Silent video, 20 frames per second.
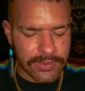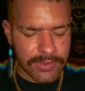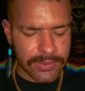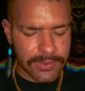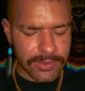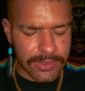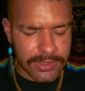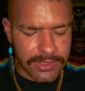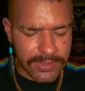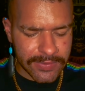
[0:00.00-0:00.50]

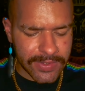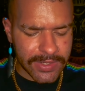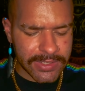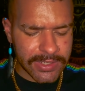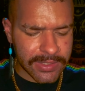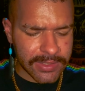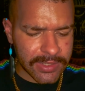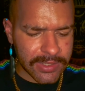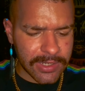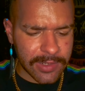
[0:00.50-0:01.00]
Taurus, to write
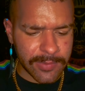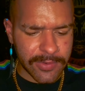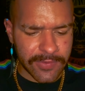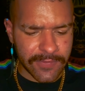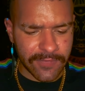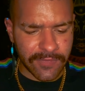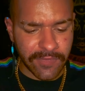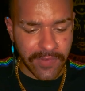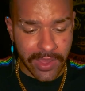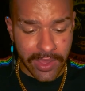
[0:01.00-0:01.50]
down the number
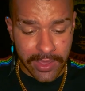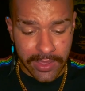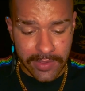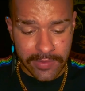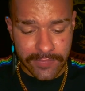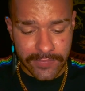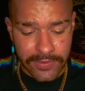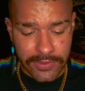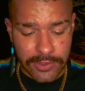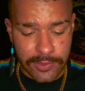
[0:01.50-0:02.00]

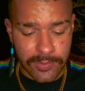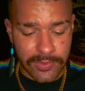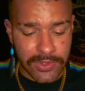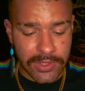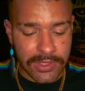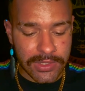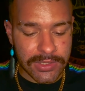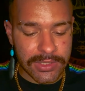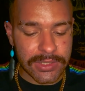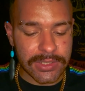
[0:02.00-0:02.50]
5 for
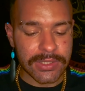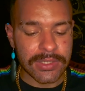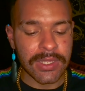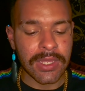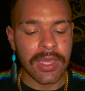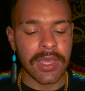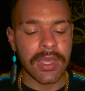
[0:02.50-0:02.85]
numerology